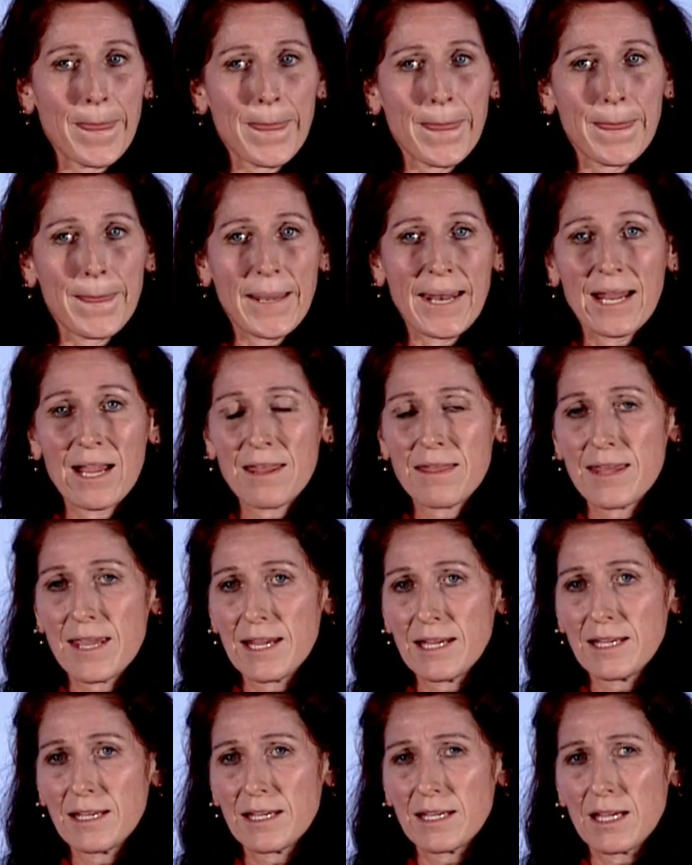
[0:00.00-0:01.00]
And I
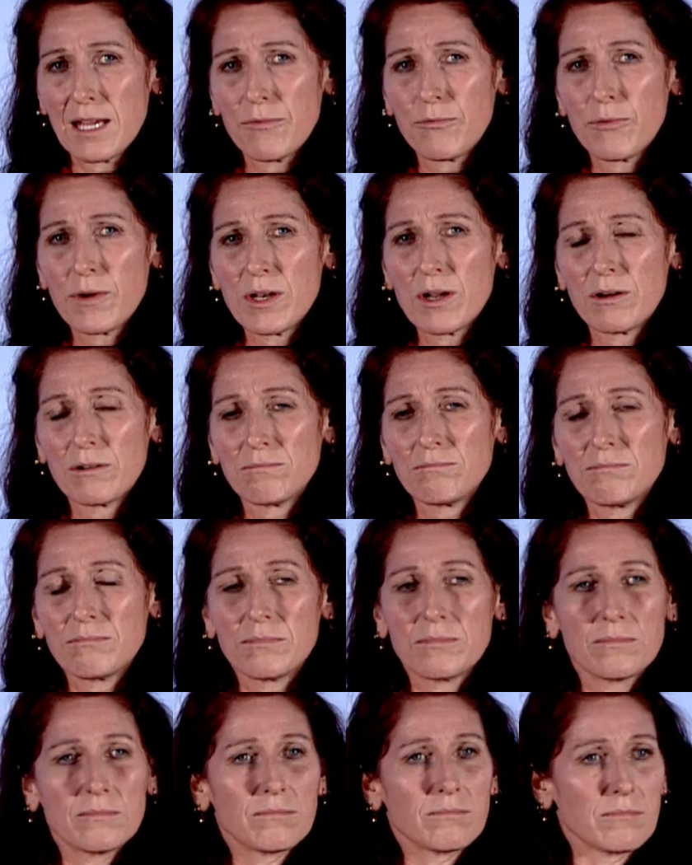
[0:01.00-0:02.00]
think if we don't
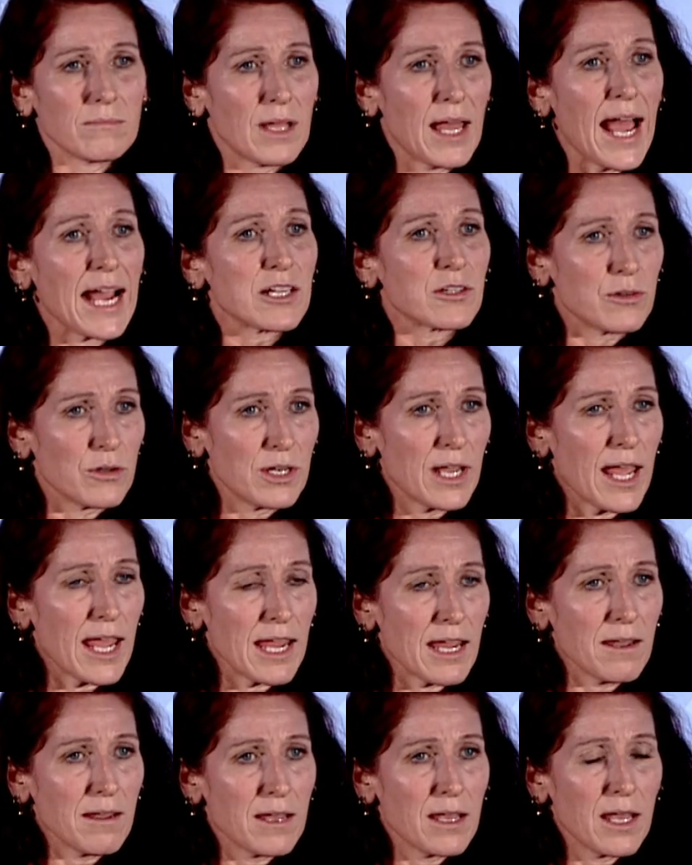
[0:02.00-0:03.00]
act
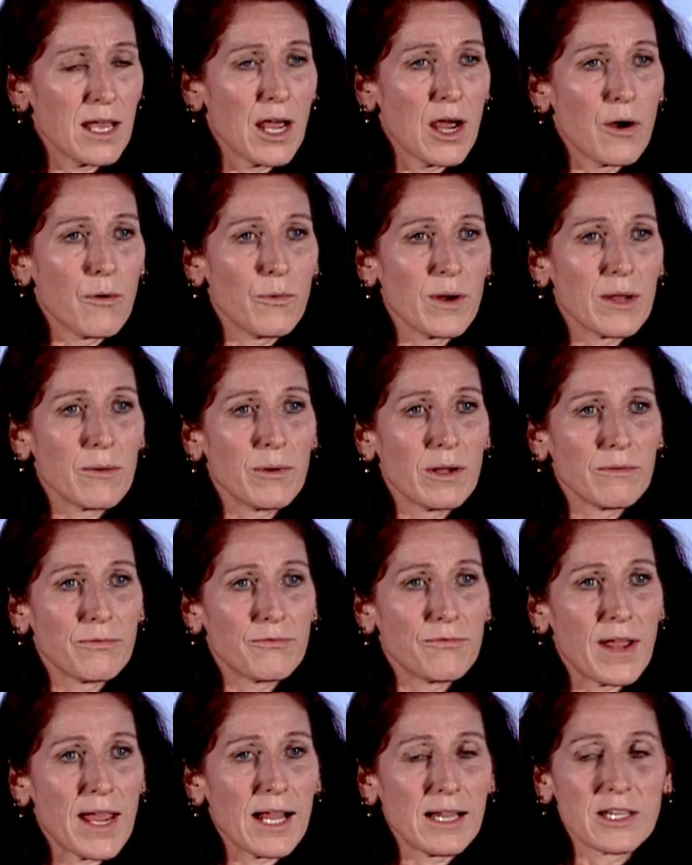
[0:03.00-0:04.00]
today, we will
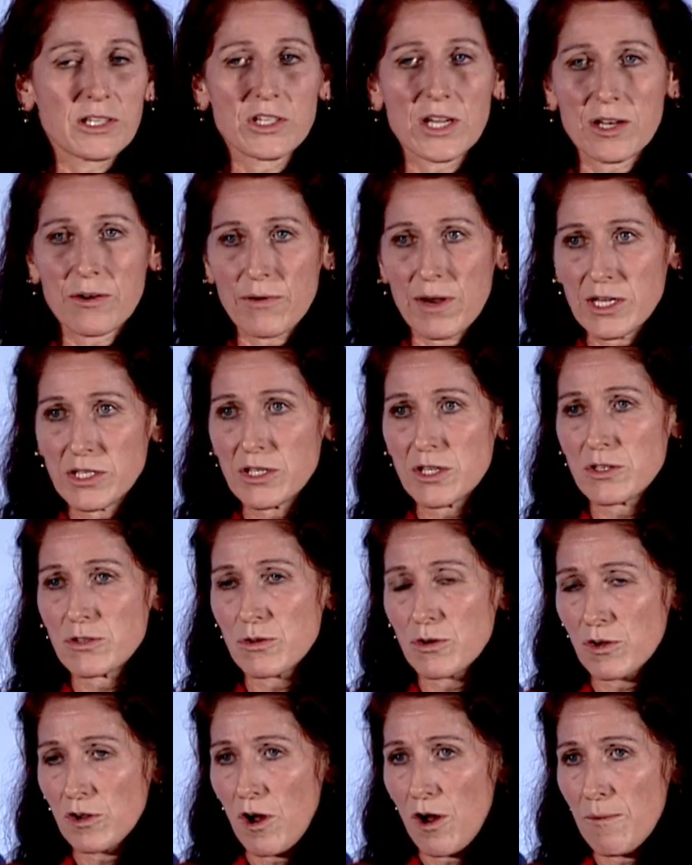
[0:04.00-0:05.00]
fail the generations to
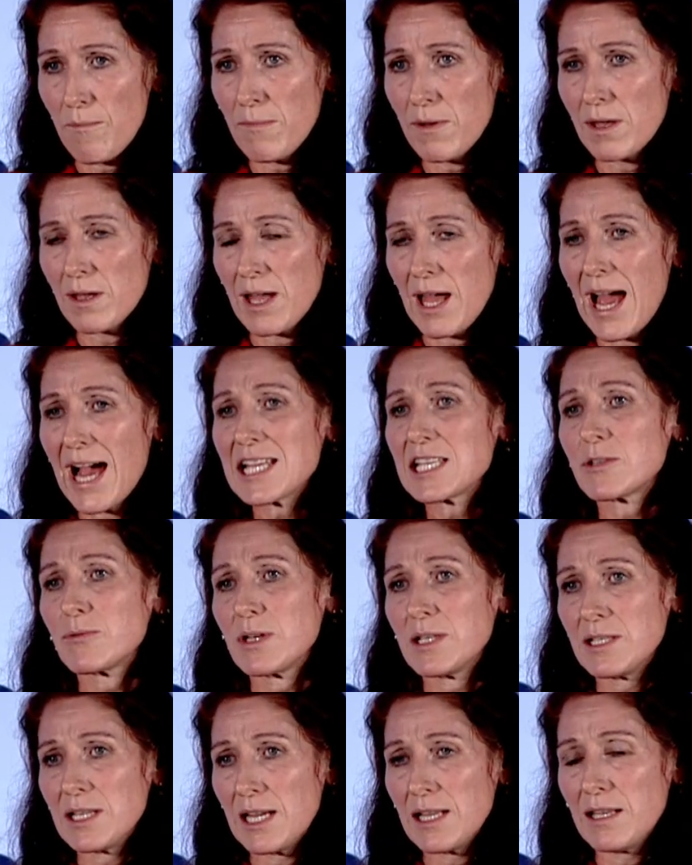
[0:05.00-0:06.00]
come as we
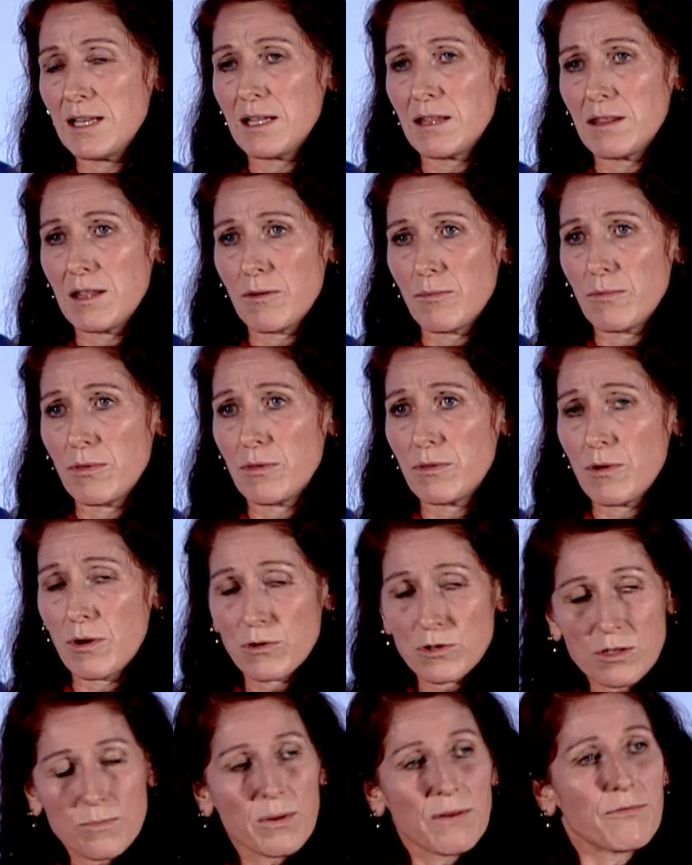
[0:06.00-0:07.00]
did
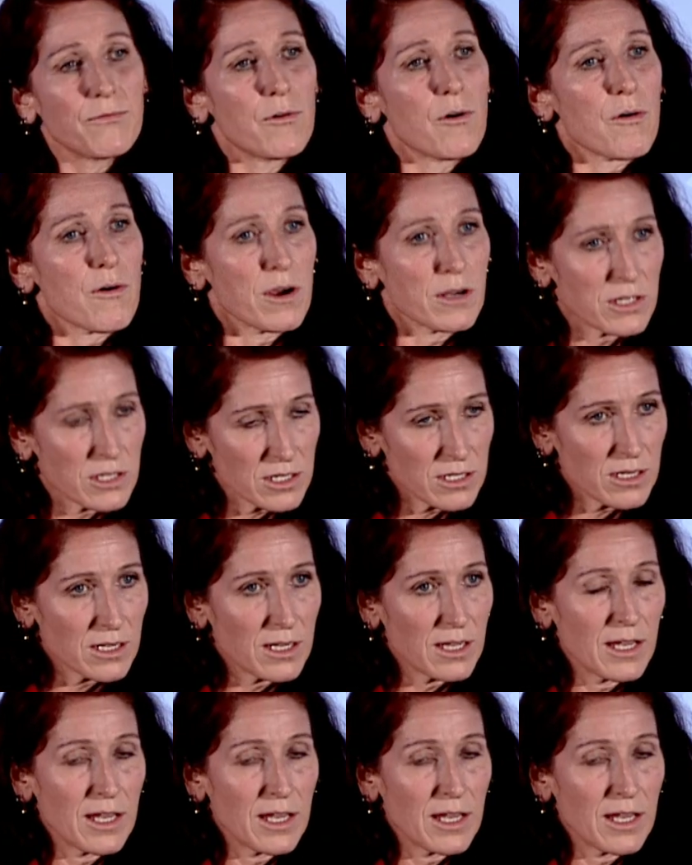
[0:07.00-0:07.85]
those before us.